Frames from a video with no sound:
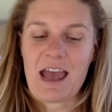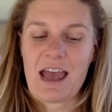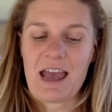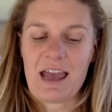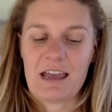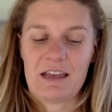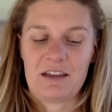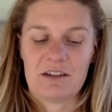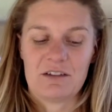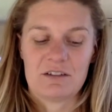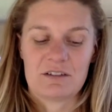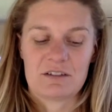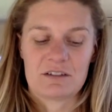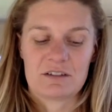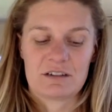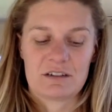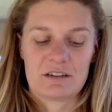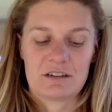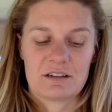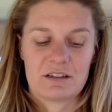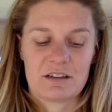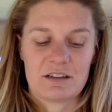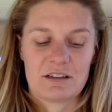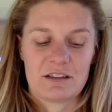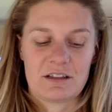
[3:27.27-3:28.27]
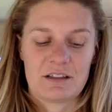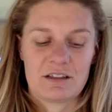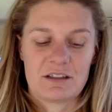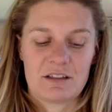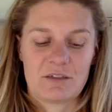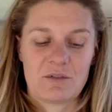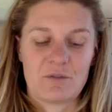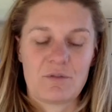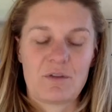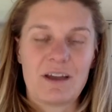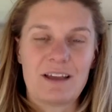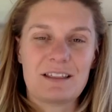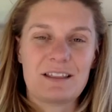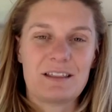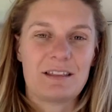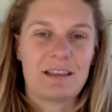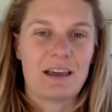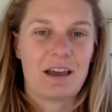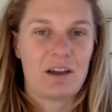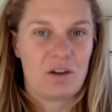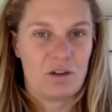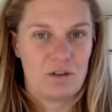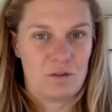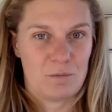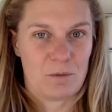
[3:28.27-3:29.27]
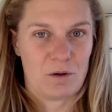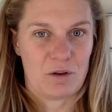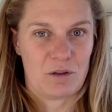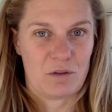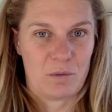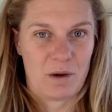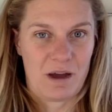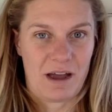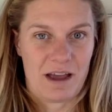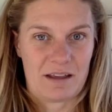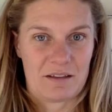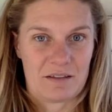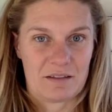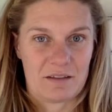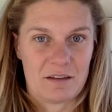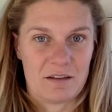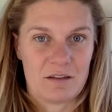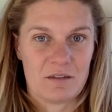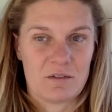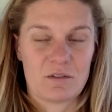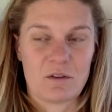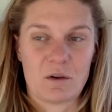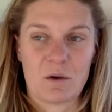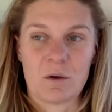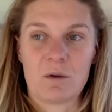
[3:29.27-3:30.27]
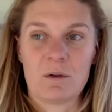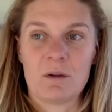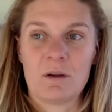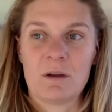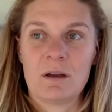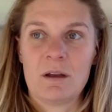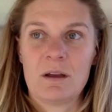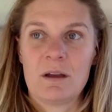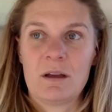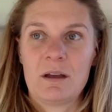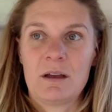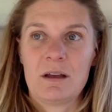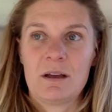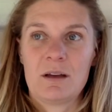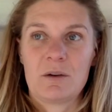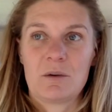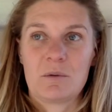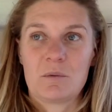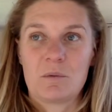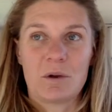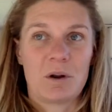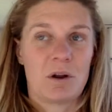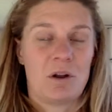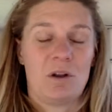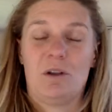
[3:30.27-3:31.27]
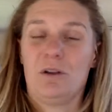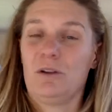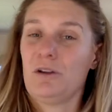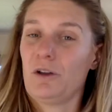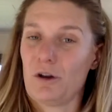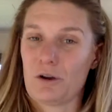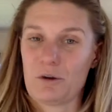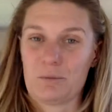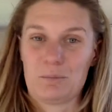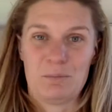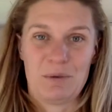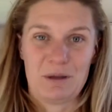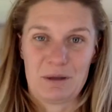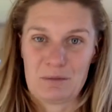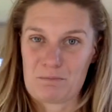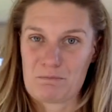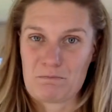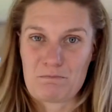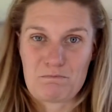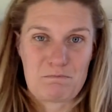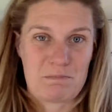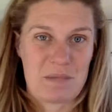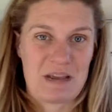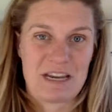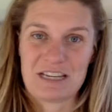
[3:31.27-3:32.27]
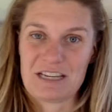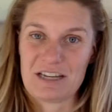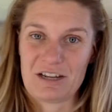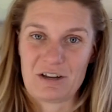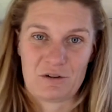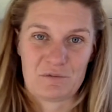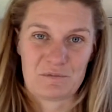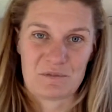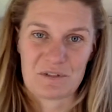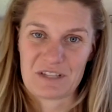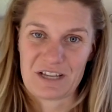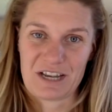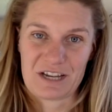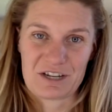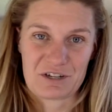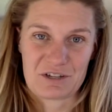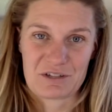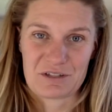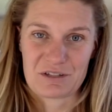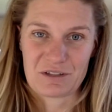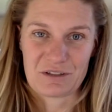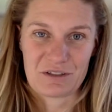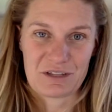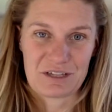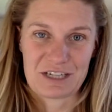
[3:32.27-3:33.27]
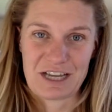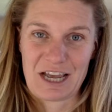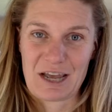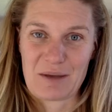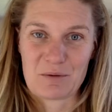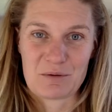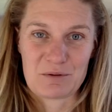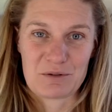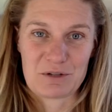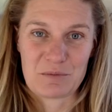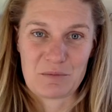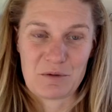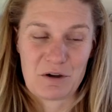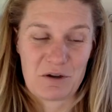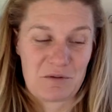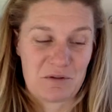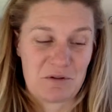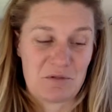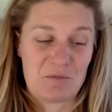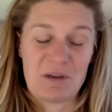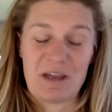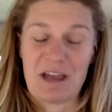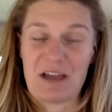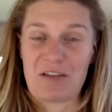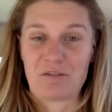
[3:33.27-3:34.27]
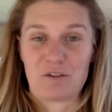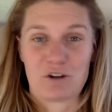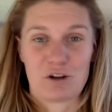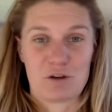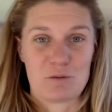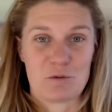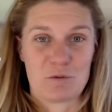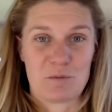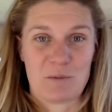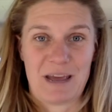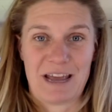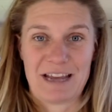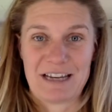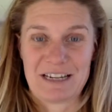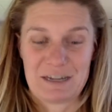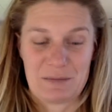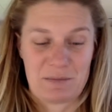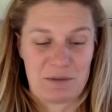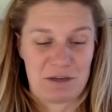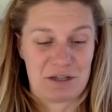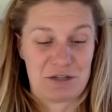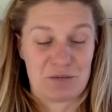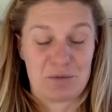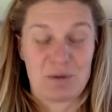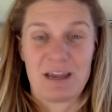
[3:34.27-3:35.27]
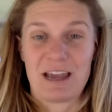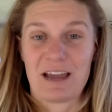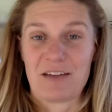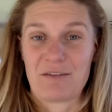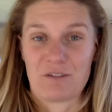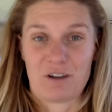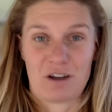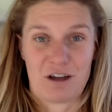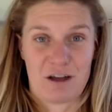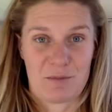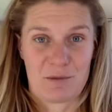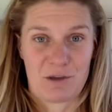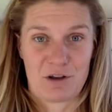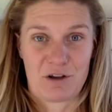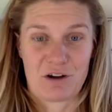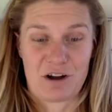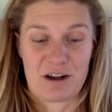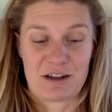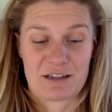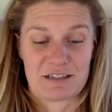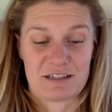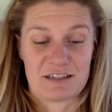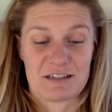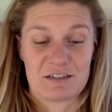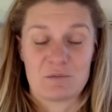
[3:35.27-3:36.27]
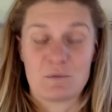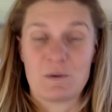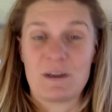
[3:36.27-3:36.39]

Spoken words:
And the fact that that goes both ways. So we've got a lot of big, meaty conversations on the table at the moment. We have global pandemics. We have climate crisis.